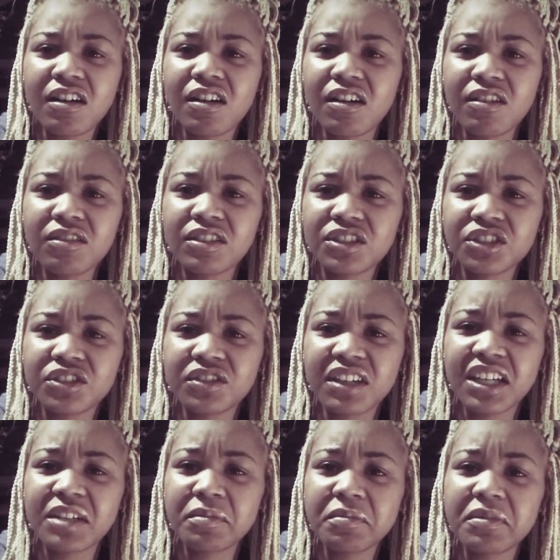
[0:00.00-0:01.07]
on the
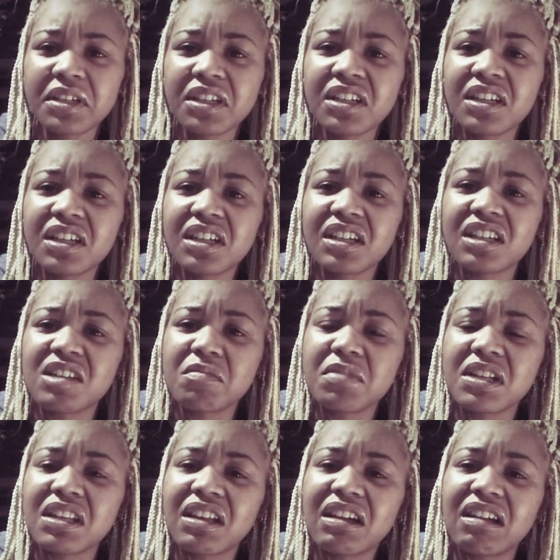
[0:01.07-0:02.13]
strap. It'd be
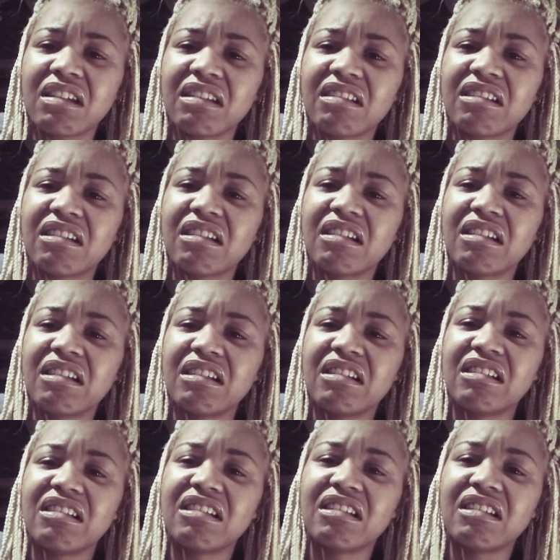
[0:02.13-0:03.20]
like,
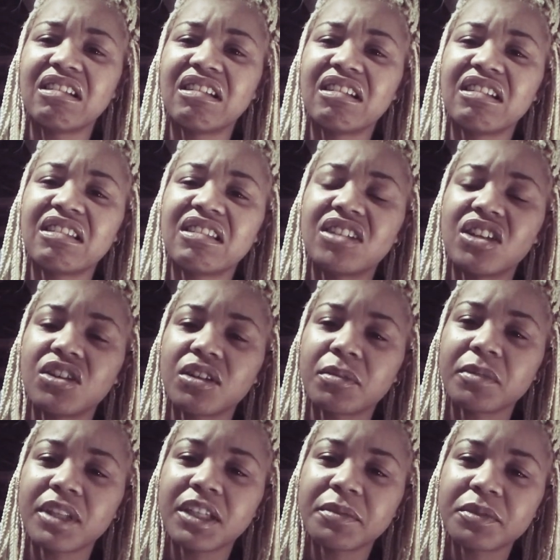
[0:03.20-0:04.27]
you know them
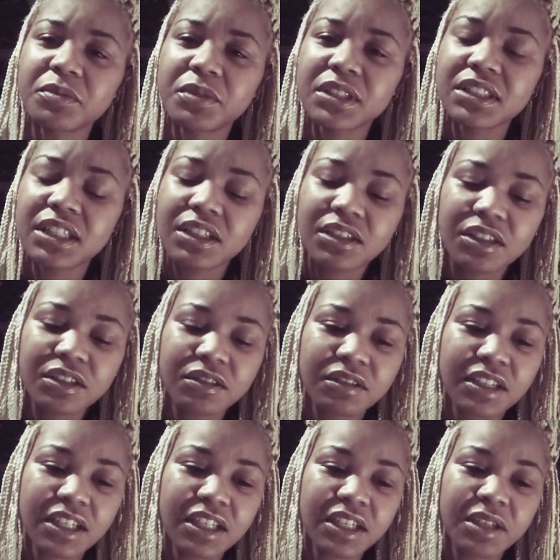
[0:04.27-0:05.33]
lips. What's that girl
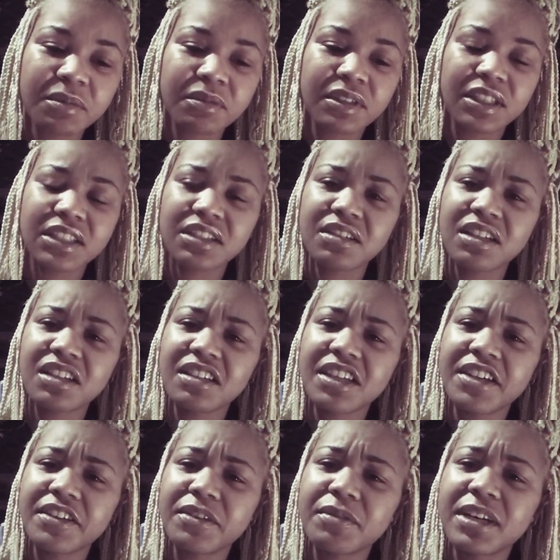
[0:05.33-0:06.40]
name? Is her name
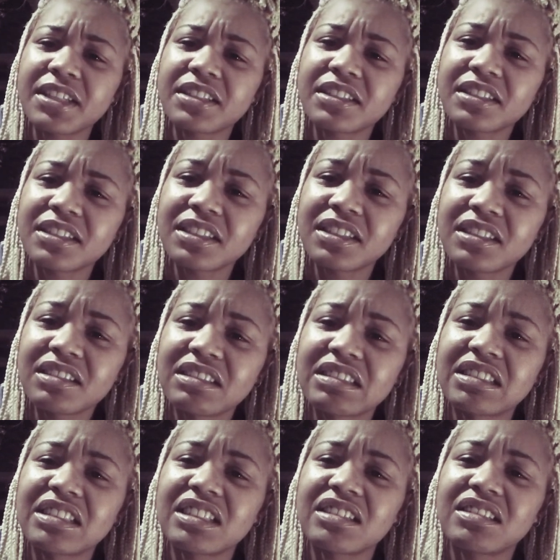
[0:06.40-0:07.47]
Kerry Washington? And
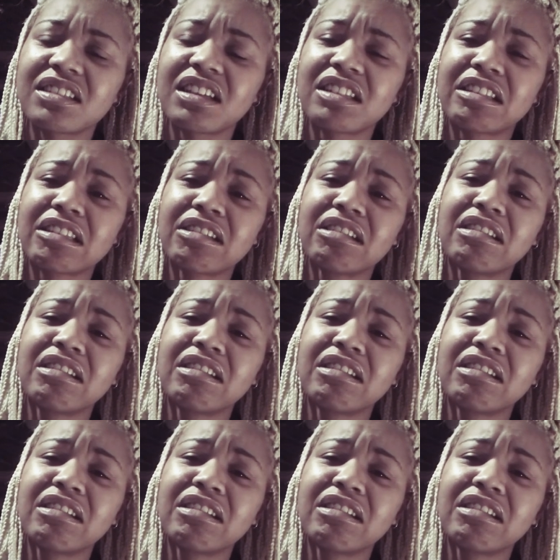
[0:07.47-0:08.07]
she always got that